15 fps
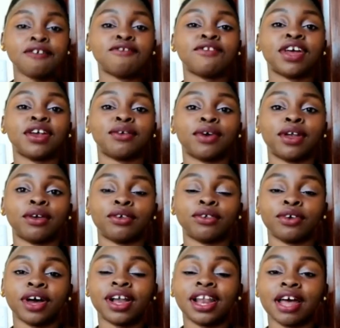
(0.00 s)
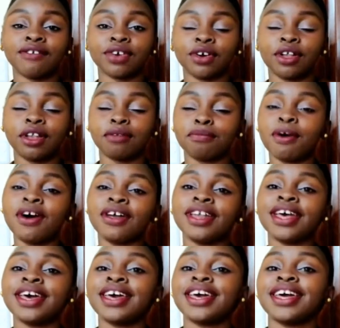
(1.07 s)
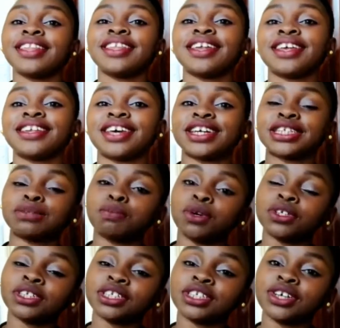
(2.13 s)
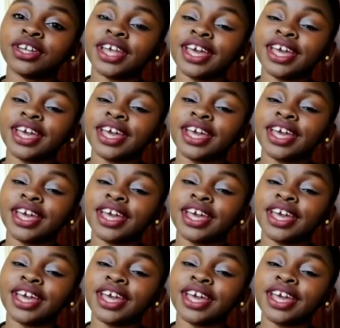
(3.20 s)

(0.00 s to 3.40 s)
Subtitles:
very well on your clavicle bone, and then it exposes your